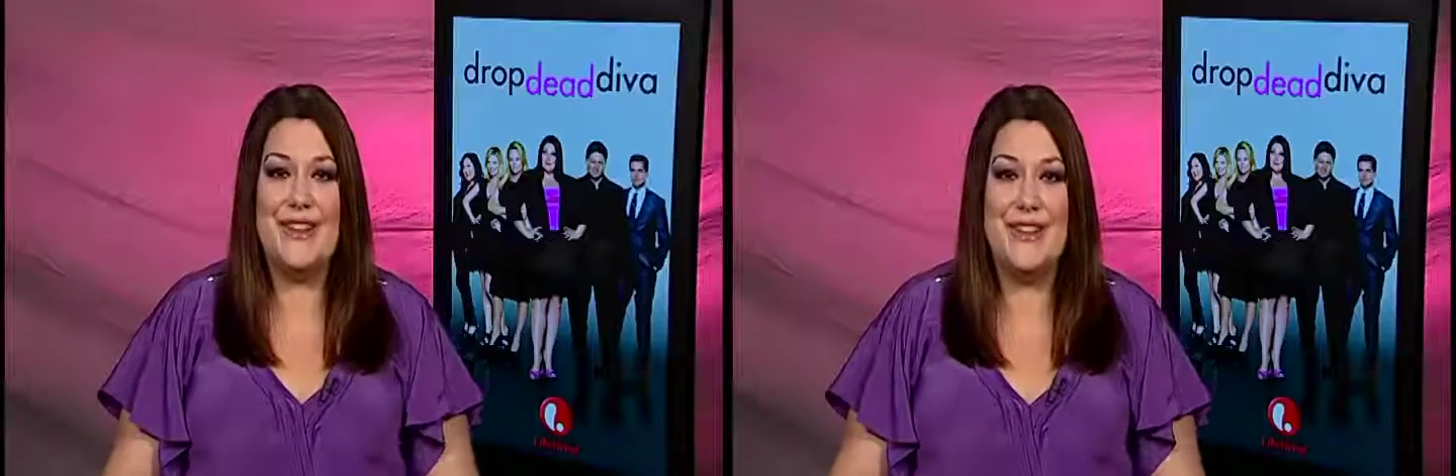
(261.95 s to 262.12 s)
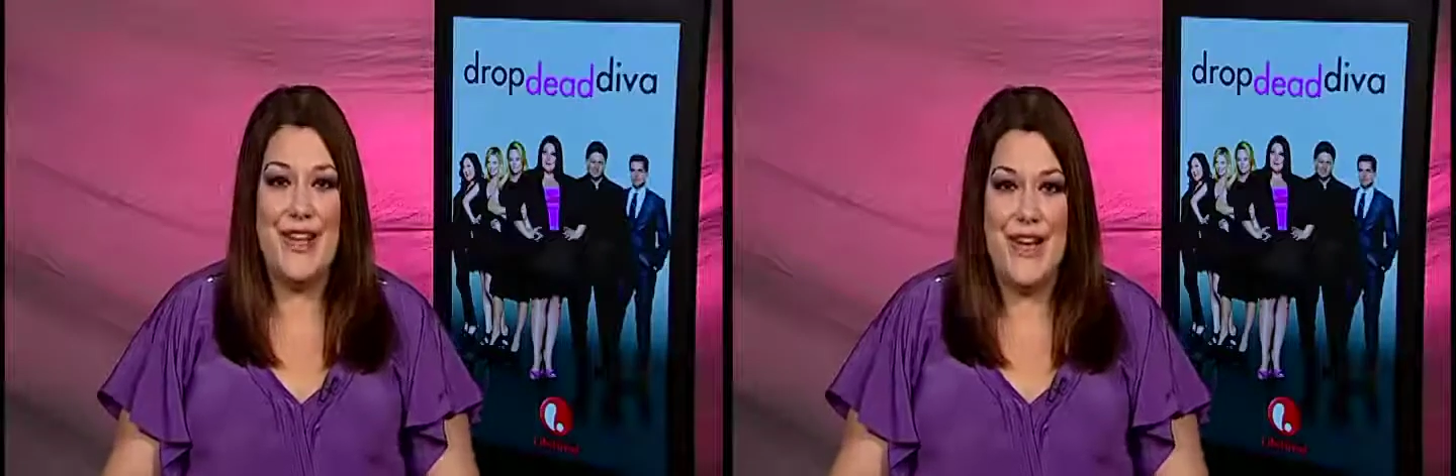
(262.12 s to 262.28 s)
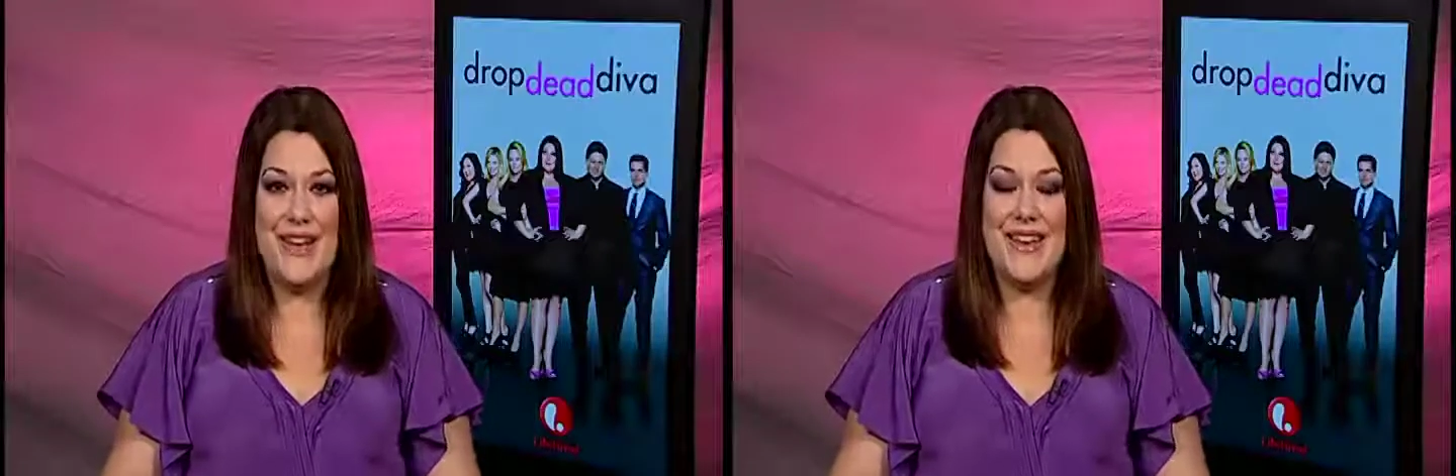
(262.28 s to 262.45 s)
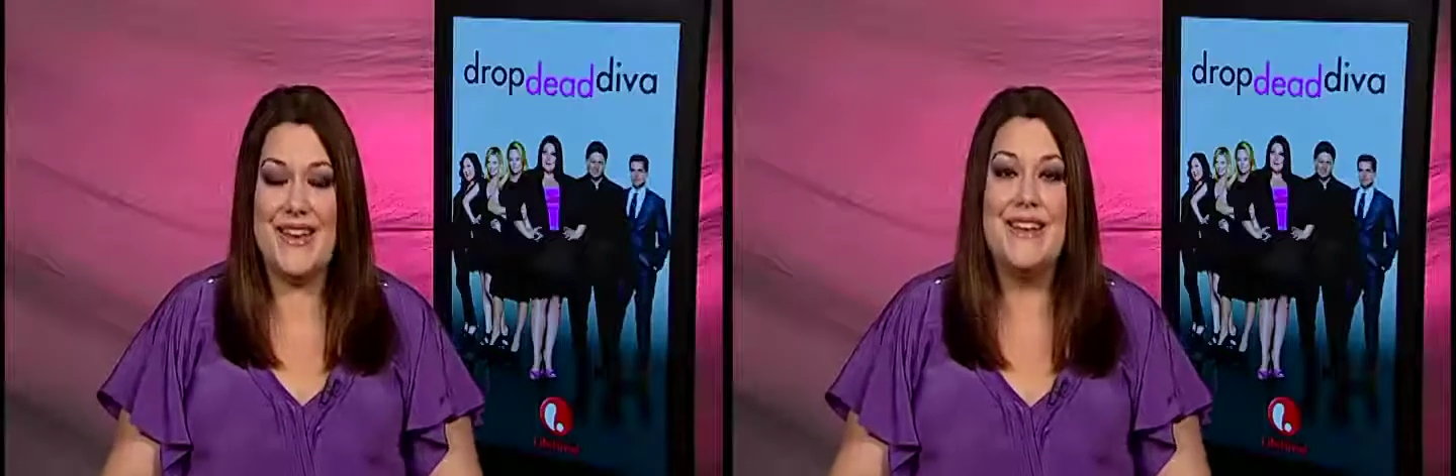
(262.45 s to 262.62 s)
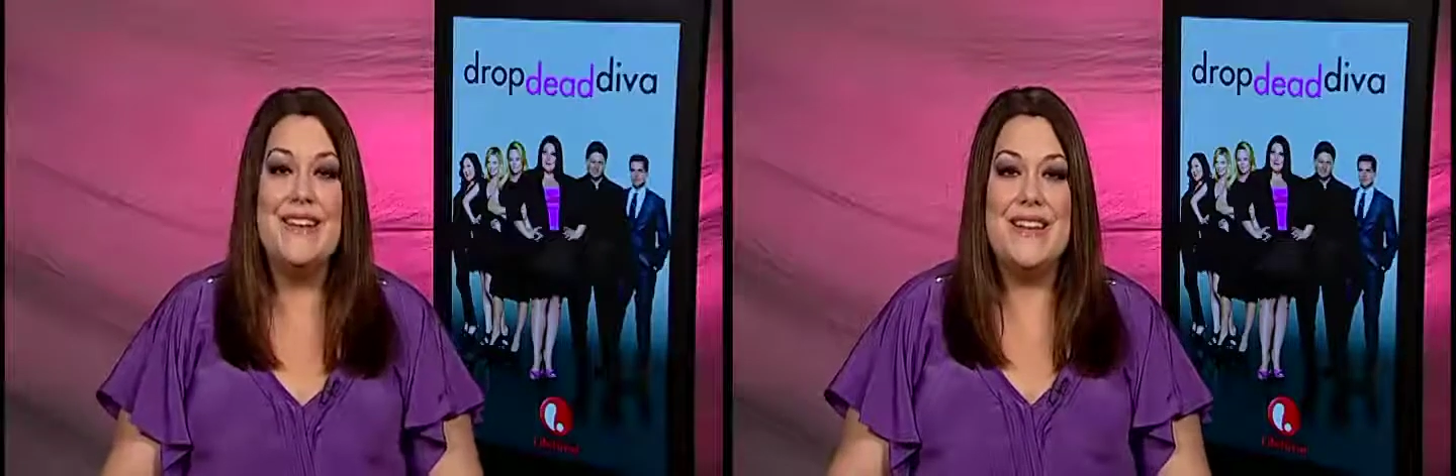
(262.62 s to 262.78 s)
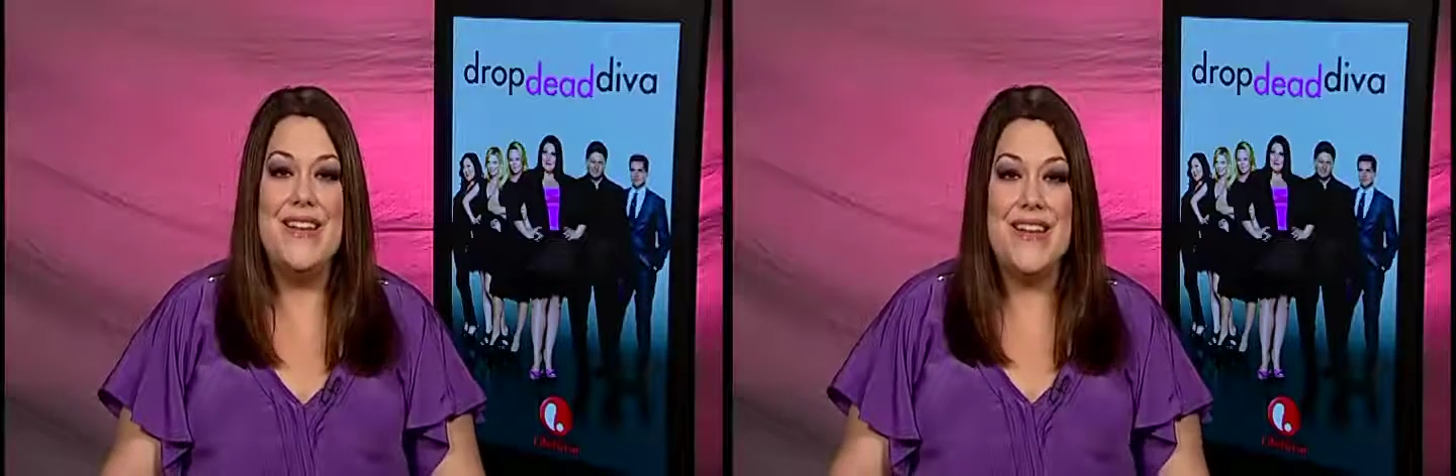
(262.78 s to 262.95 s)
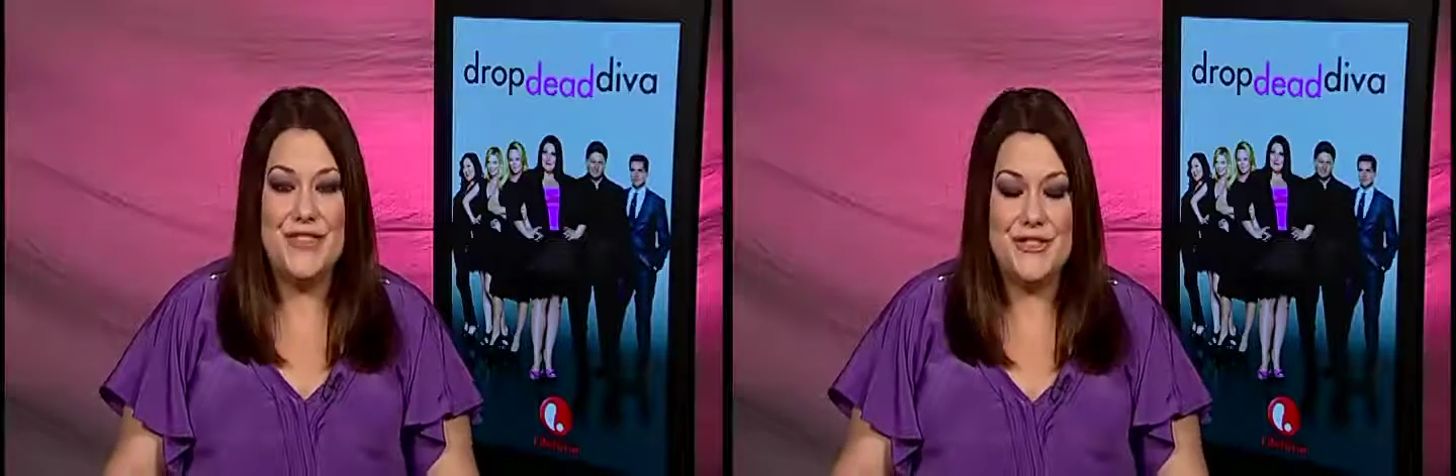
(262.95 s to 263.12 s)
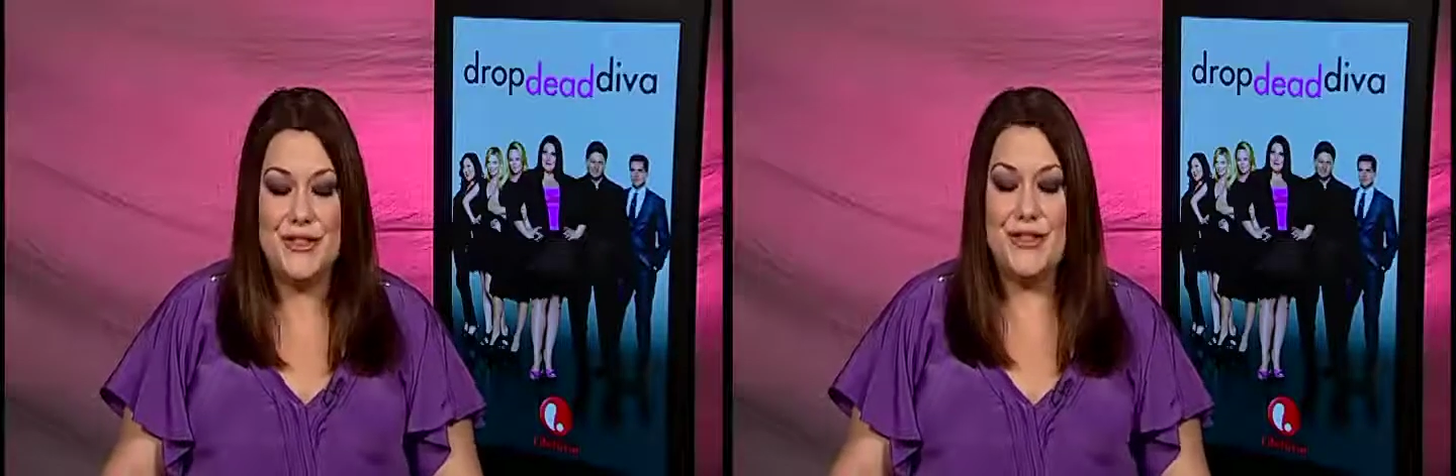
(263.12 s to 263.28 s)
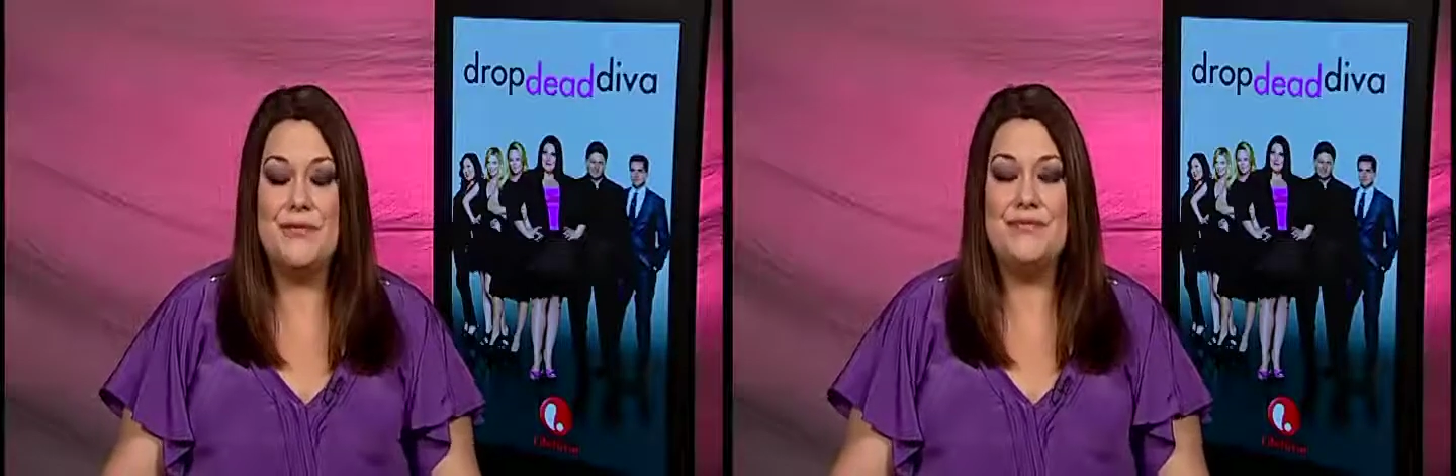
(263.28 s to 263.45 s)
o'clock
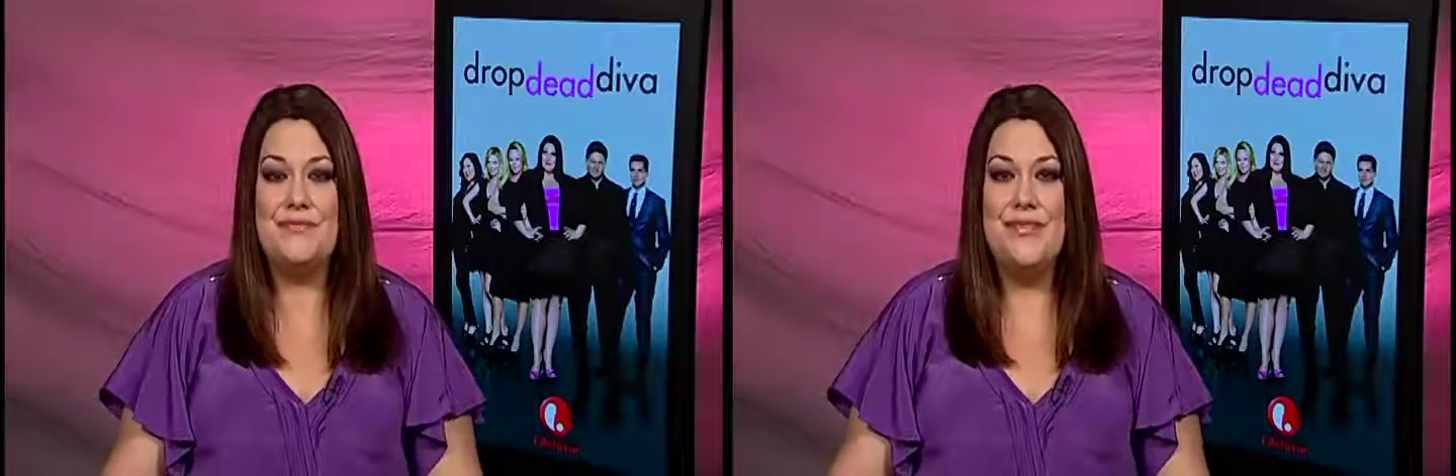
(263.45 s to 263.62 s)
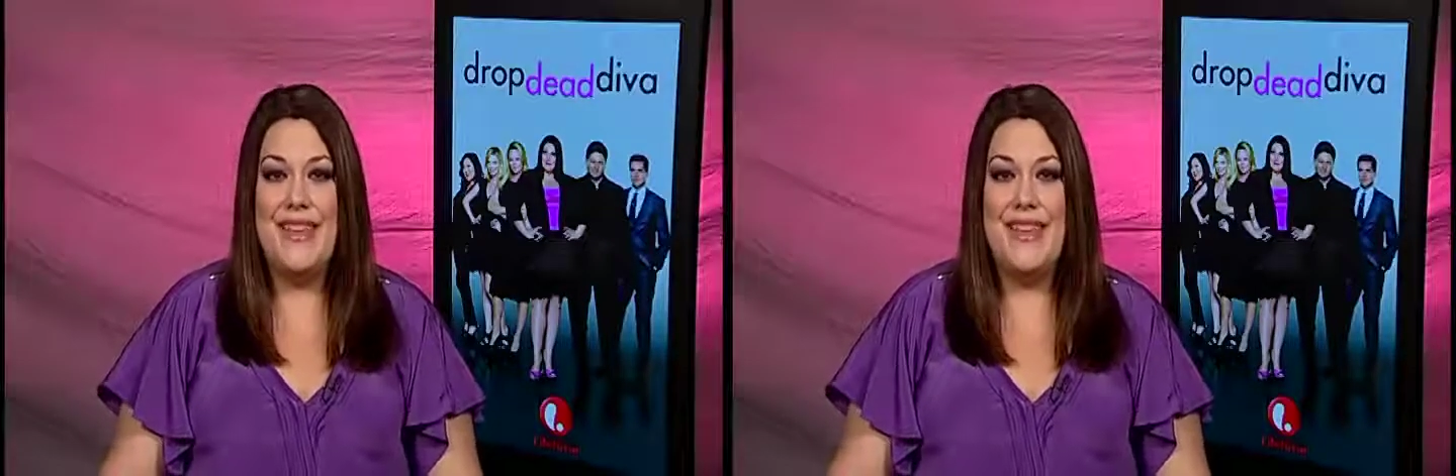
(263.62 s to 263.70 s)
Eastern.